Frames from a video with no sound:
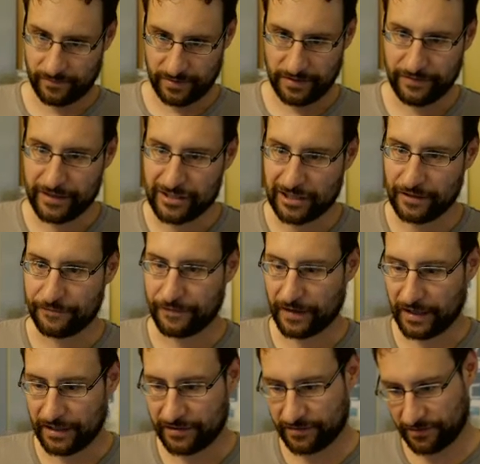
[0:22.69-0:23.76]
eventually
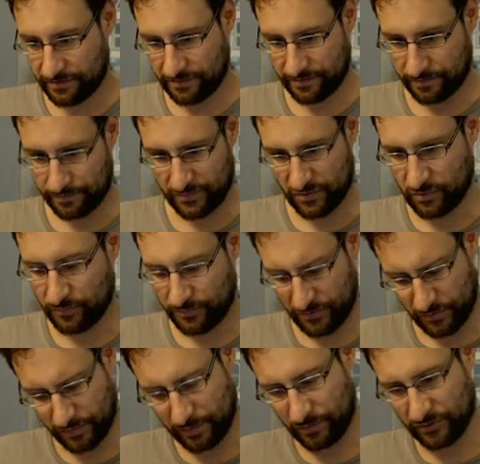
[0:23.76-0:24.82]
find
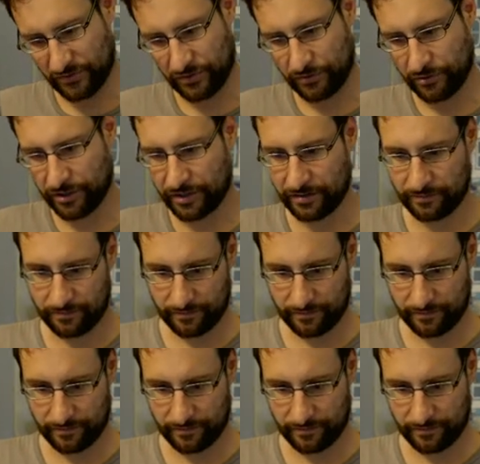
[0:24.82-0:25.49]
super most annoying